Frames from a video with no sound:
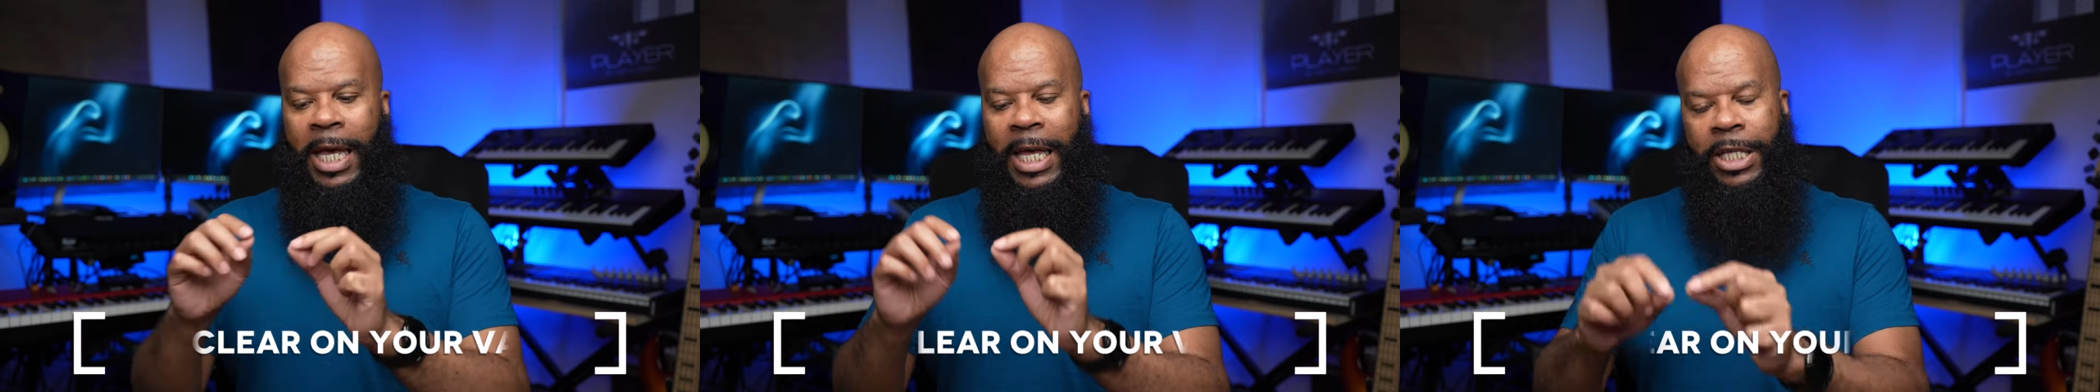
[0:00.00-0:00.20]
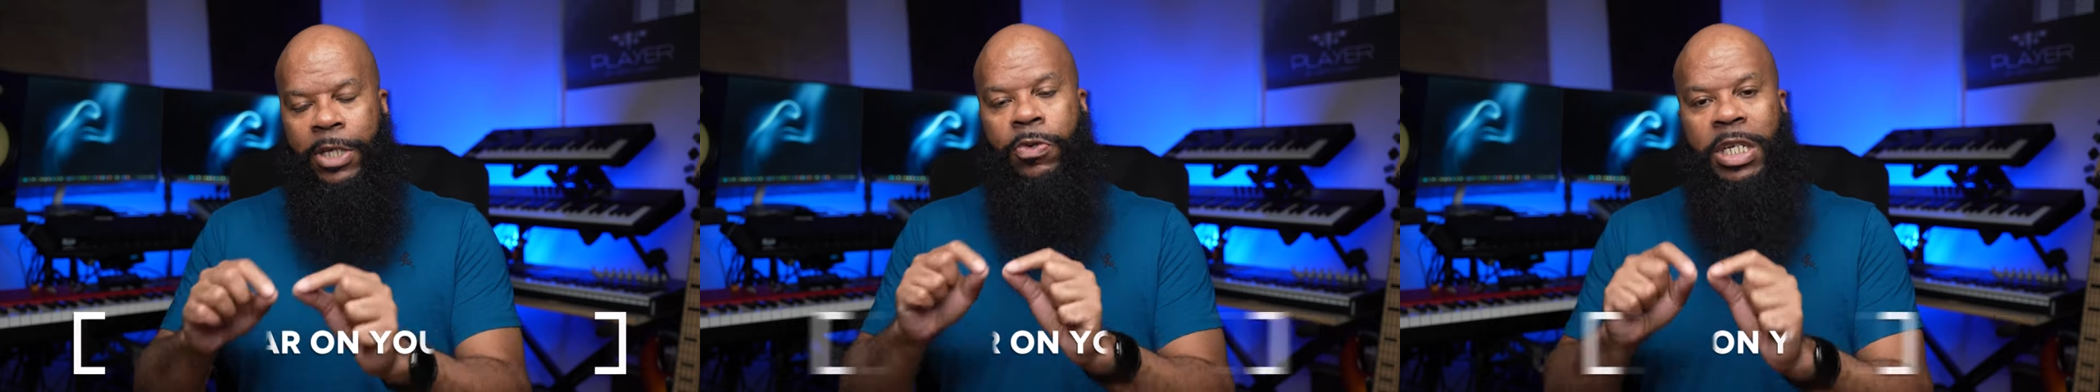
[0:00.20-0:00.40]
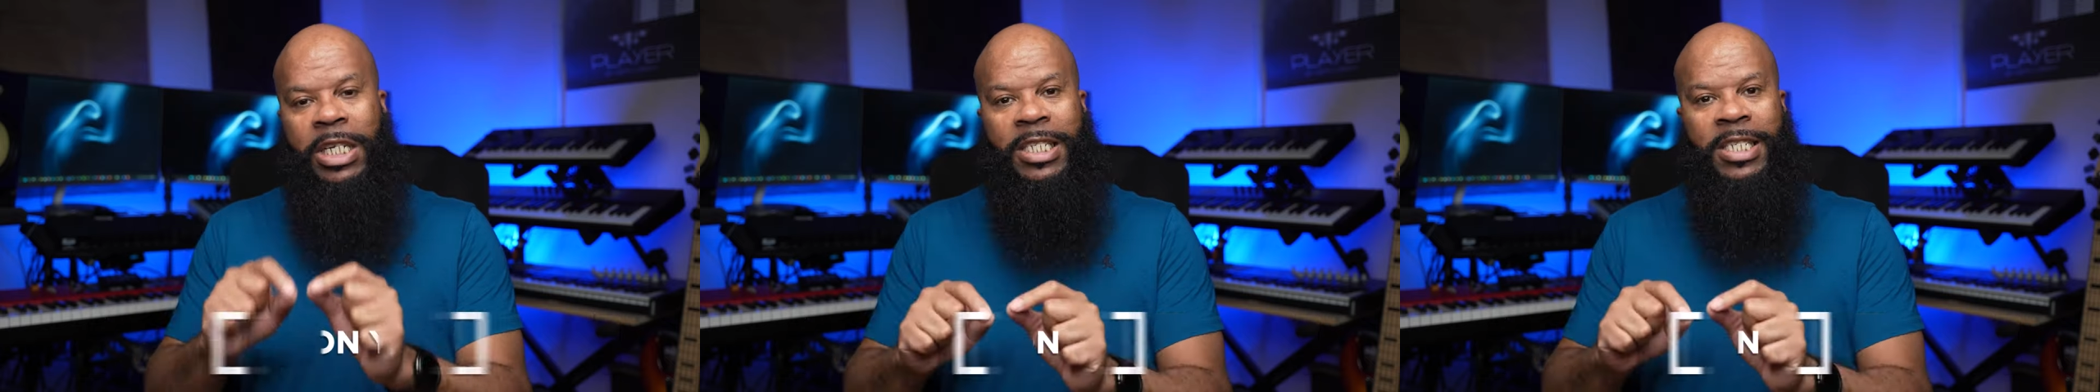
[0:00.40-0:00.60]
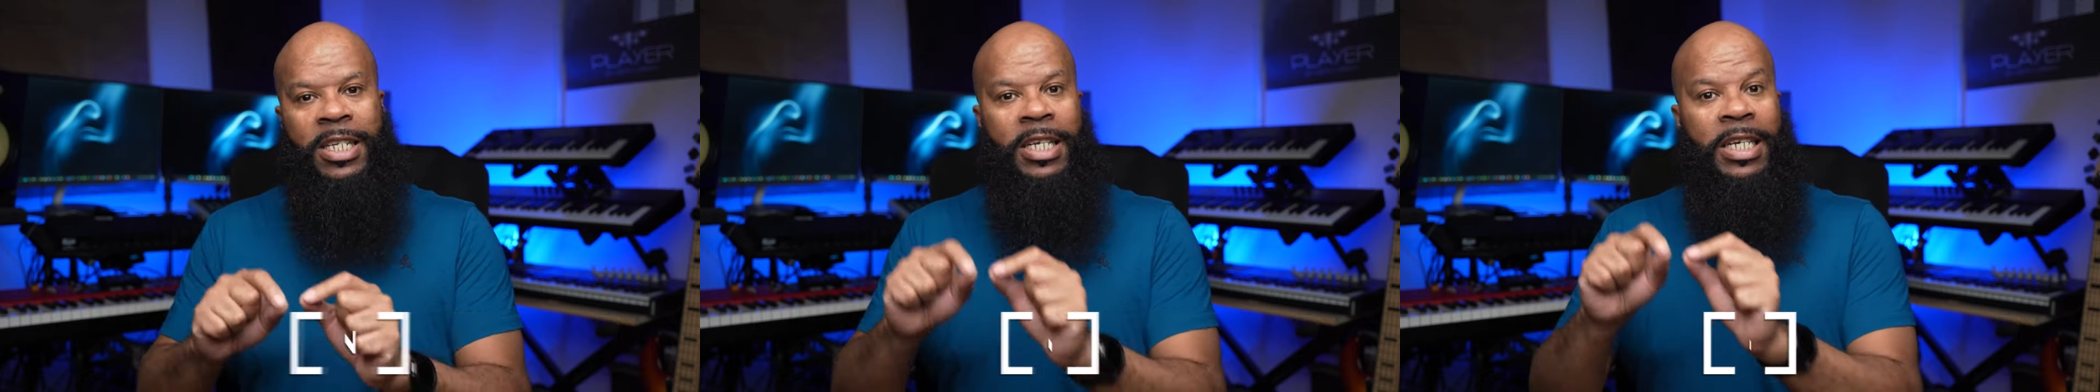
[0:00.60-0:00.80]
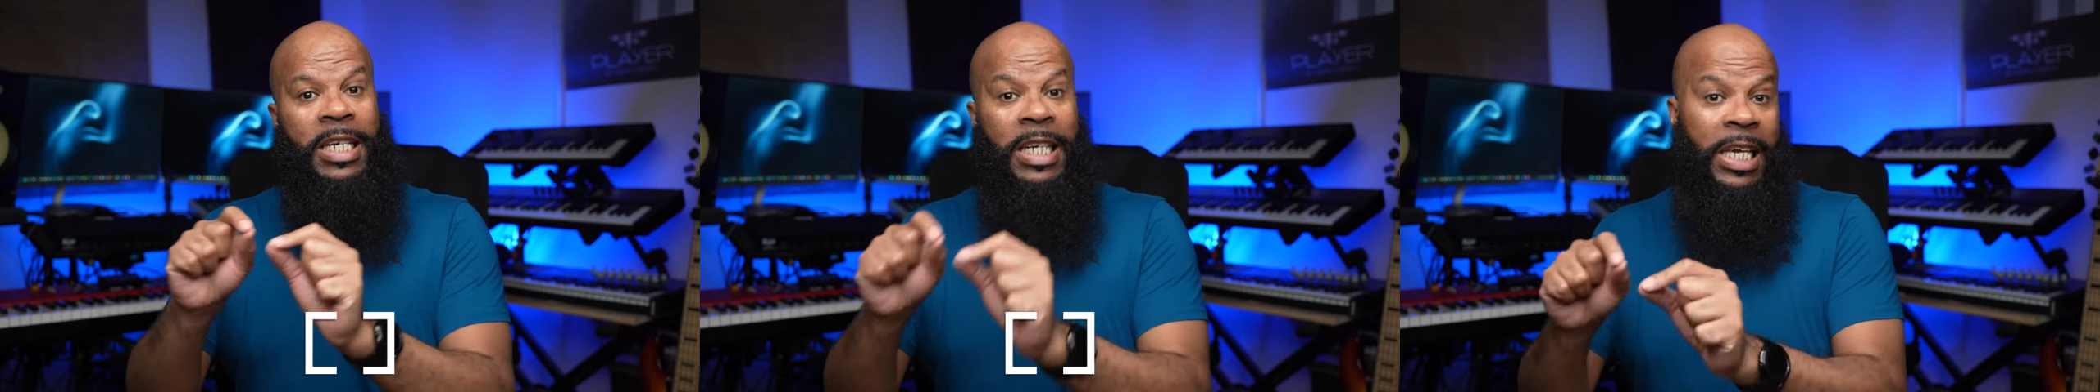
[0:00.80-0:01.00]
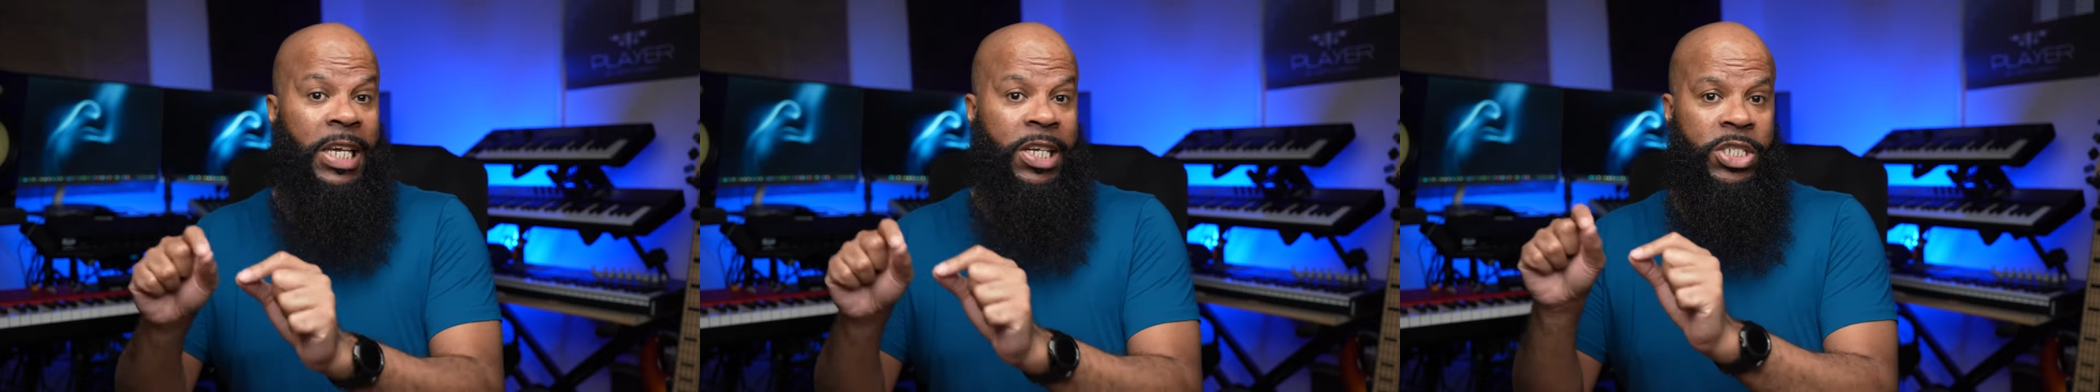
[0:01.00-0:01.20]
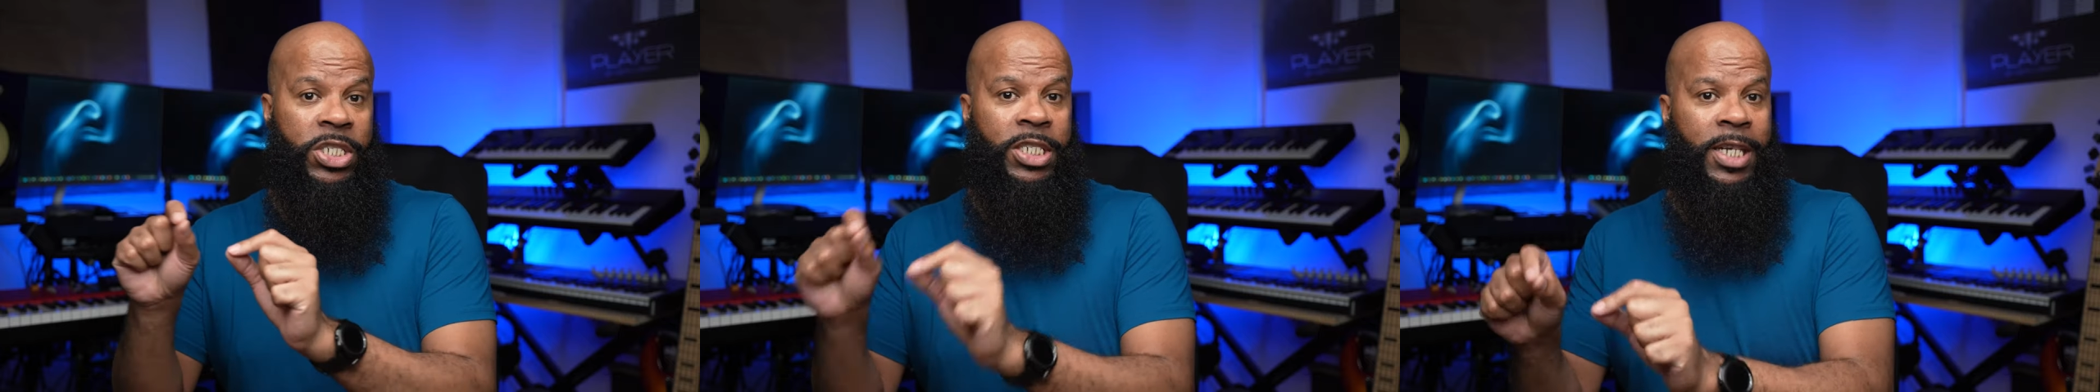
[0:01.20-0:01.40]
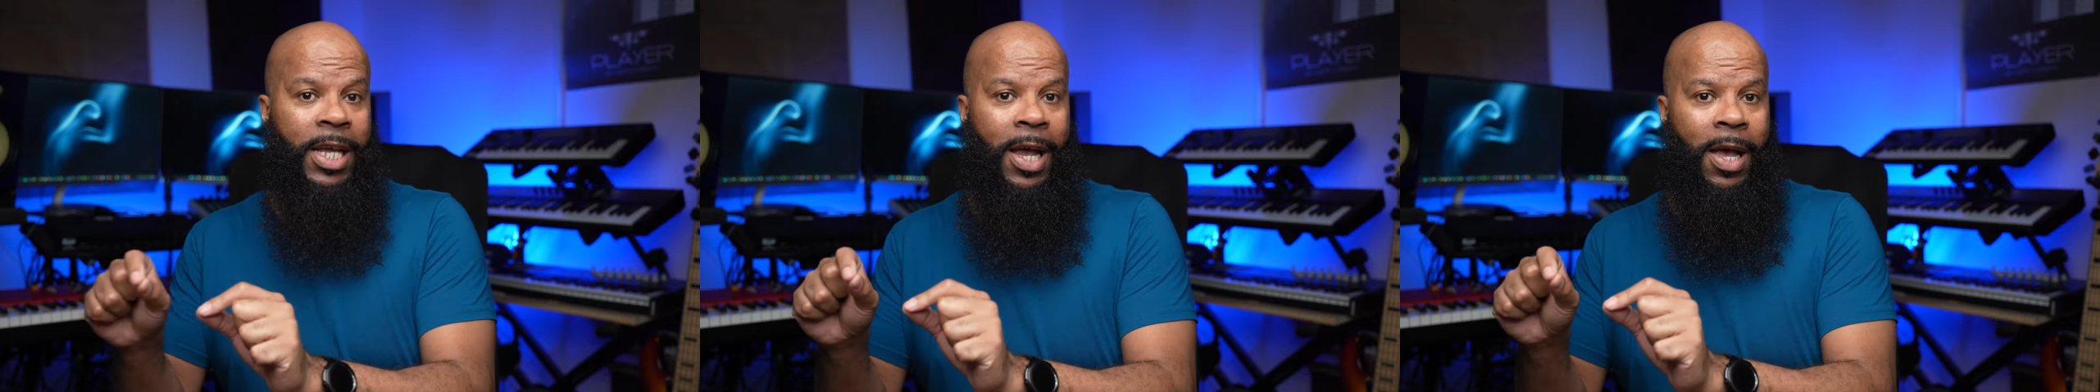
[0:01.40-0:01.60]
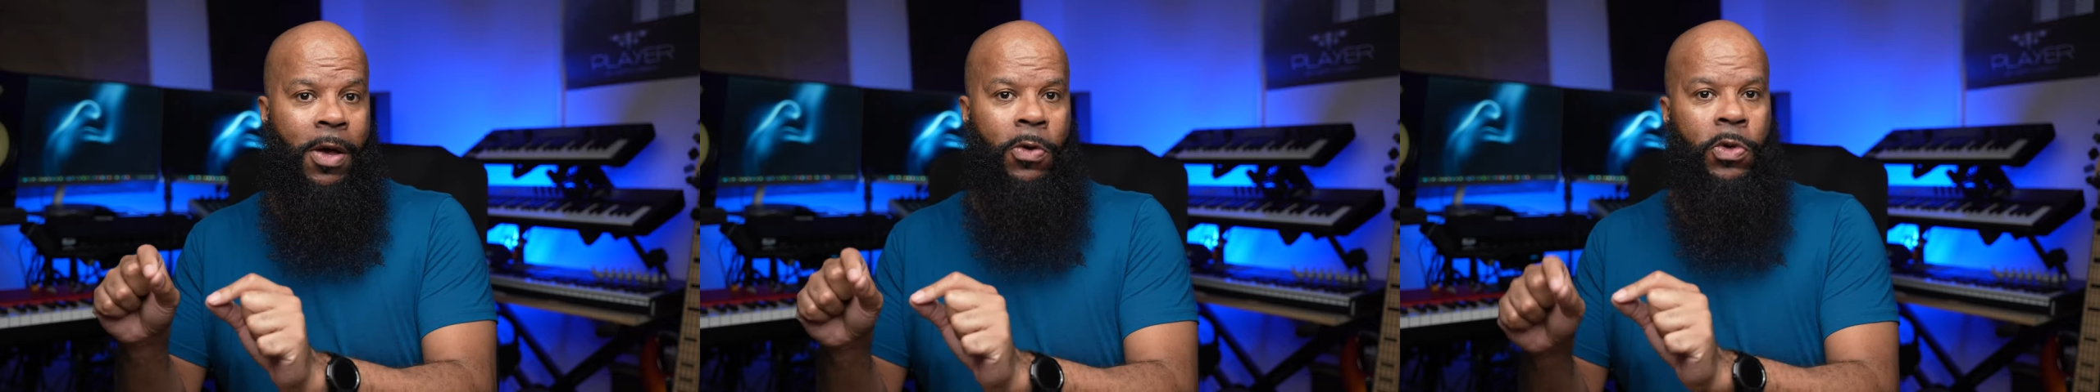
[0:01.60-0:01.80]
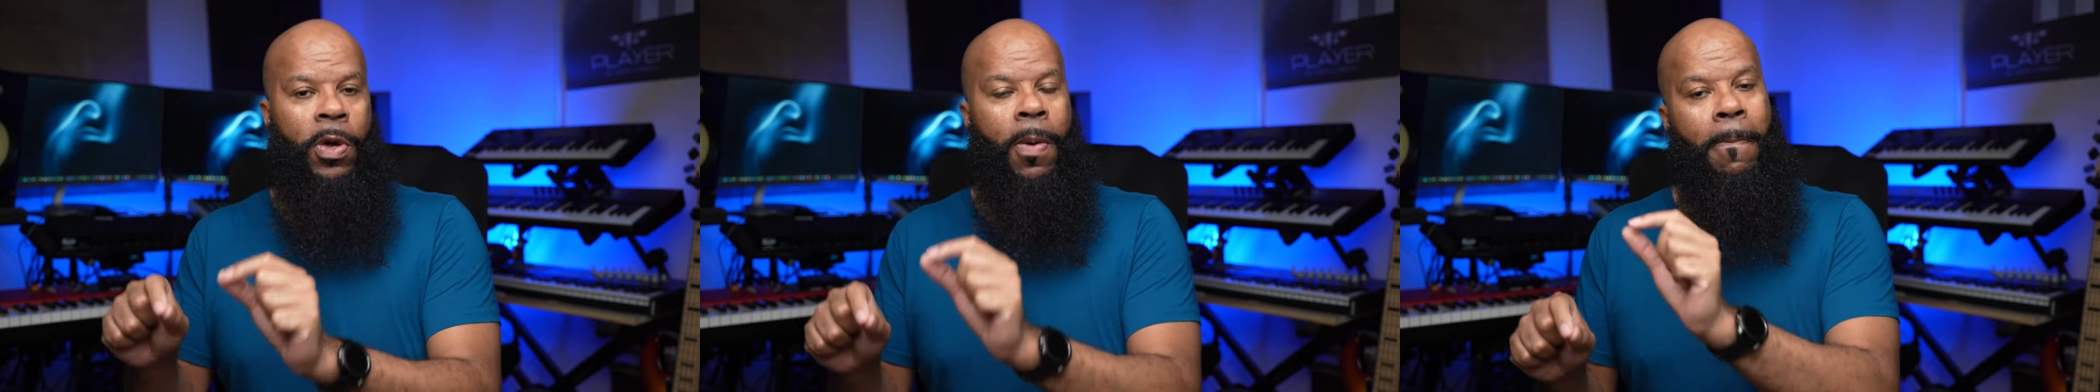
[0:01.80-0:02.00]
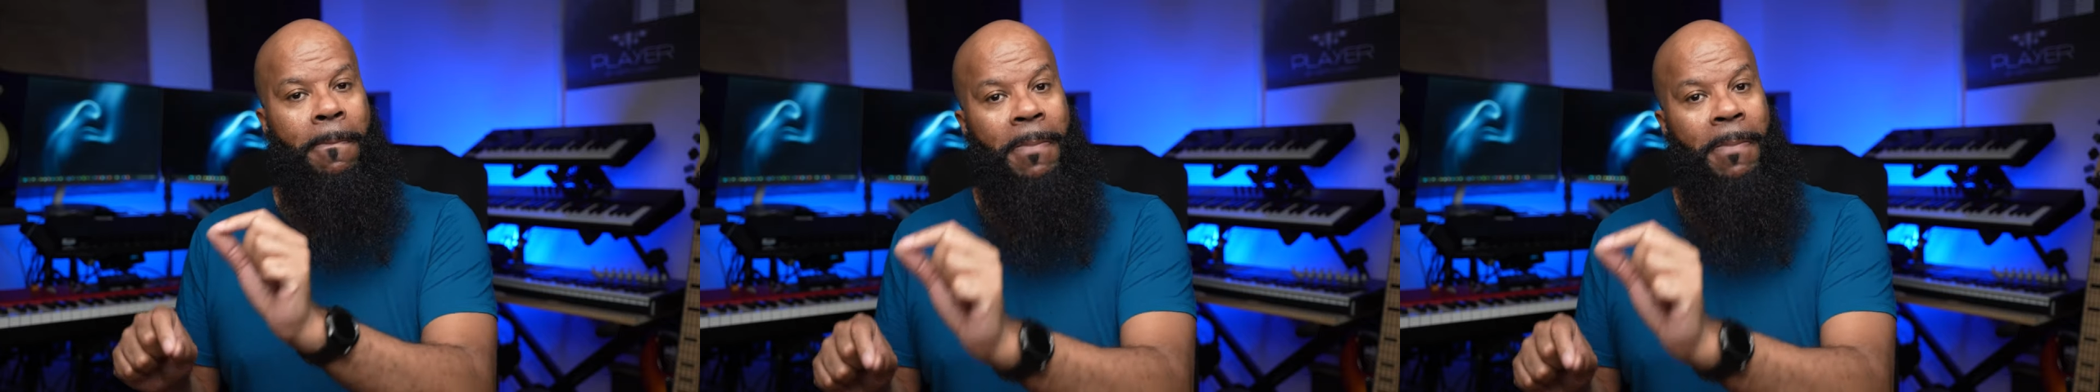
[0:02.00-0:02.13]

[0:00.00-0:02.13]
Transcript: and you need to niche down